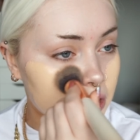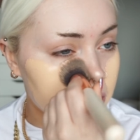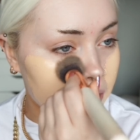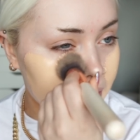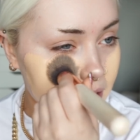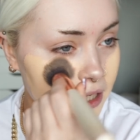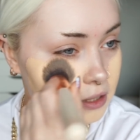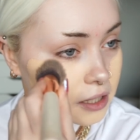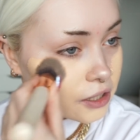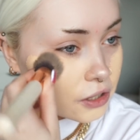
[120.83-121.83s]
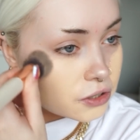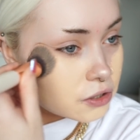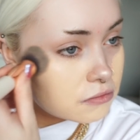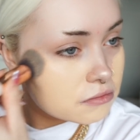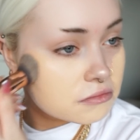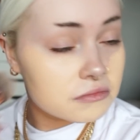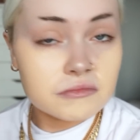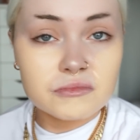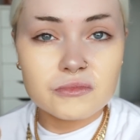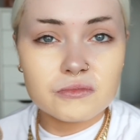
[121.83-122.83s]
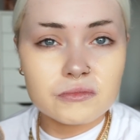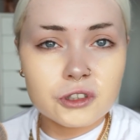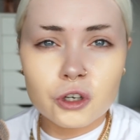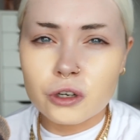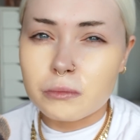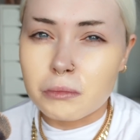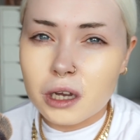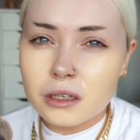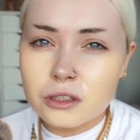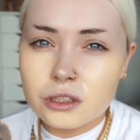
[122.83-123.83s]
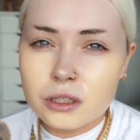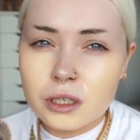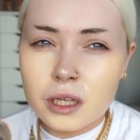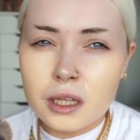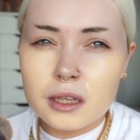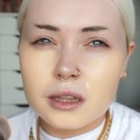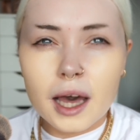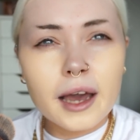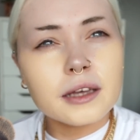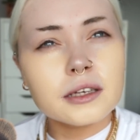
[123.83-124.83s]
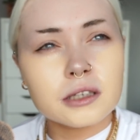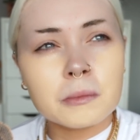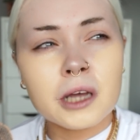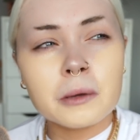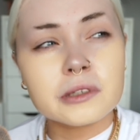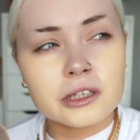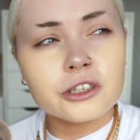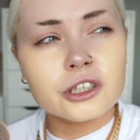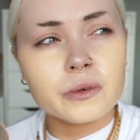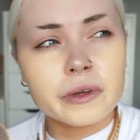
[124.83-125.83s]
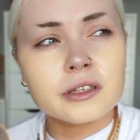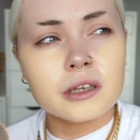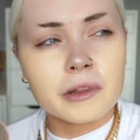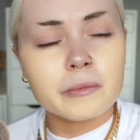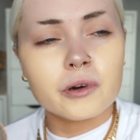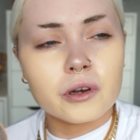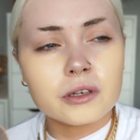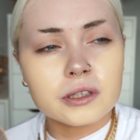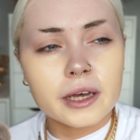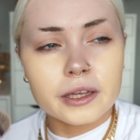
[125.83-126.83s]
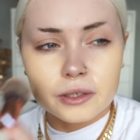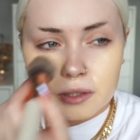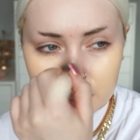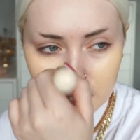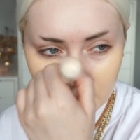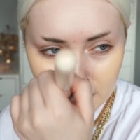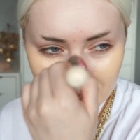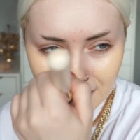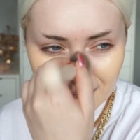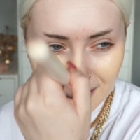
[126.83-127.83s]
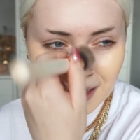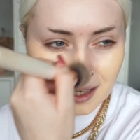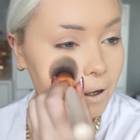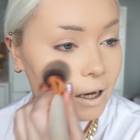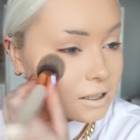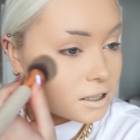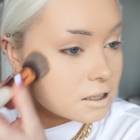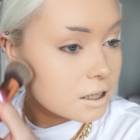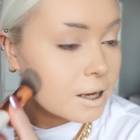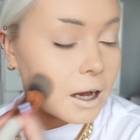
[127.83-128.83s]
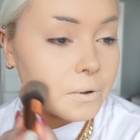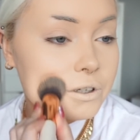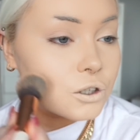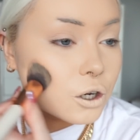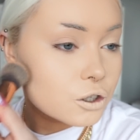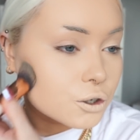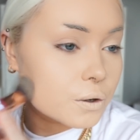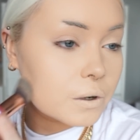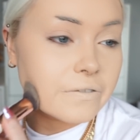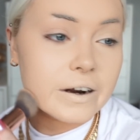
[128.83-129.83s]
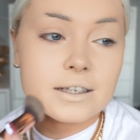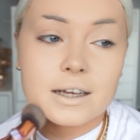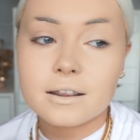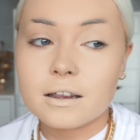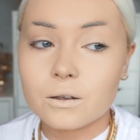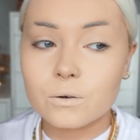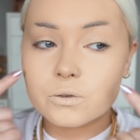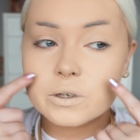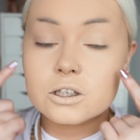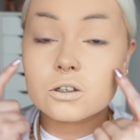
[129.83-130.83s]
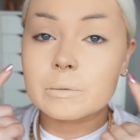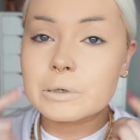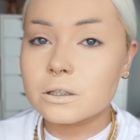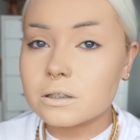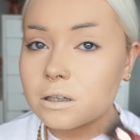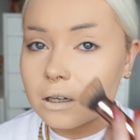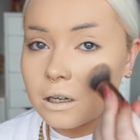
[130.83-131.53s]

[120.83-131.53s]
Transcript: it correctly? Did I use too much? That is sometimes an issue with some of the products that I use. But as you can see, I was not joking whenever I said that those wee scribbles